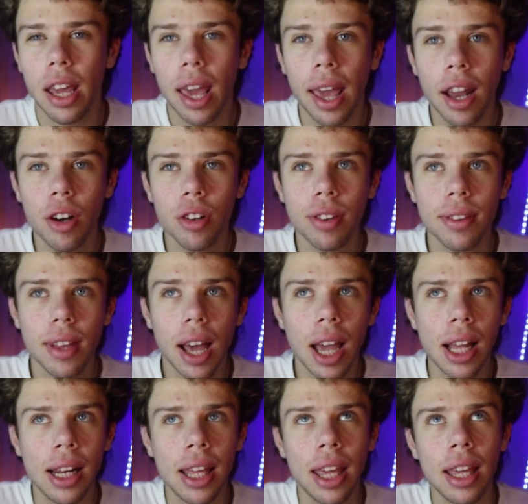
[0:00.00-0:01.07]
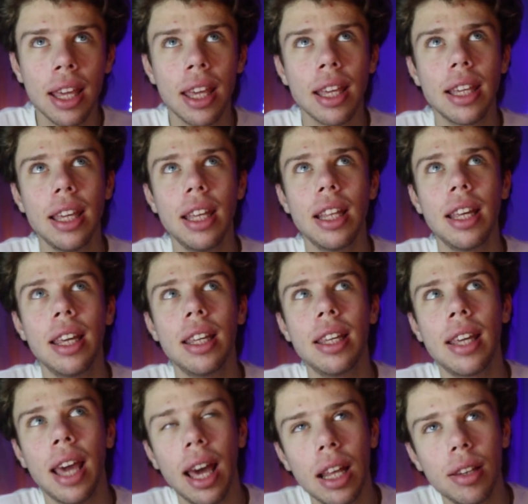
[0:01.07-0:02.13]
Hairstyling
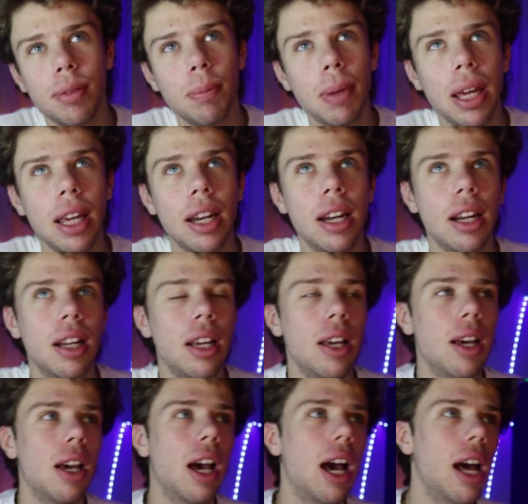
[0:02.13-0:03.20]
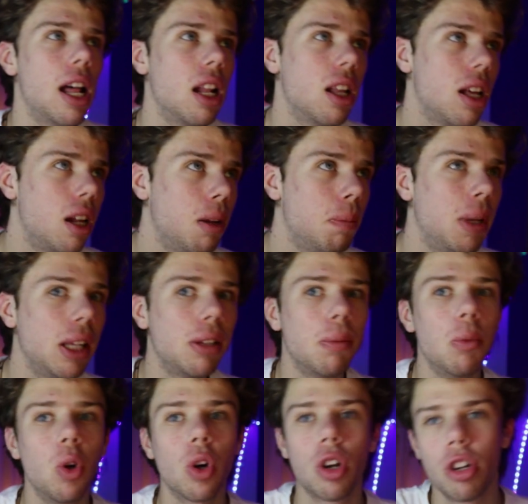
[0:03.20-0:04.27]
it has been a little bit
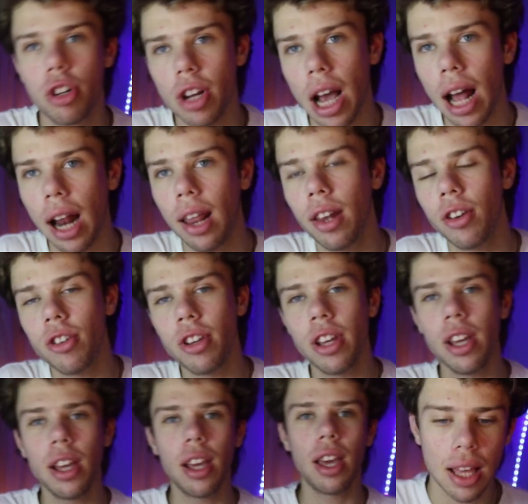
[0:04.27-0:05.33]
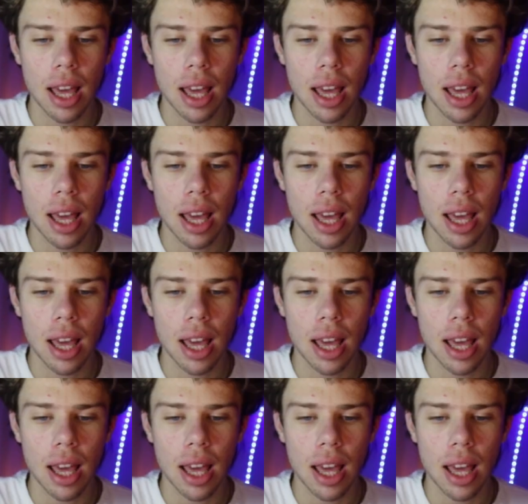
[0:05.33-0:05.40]
more challenging.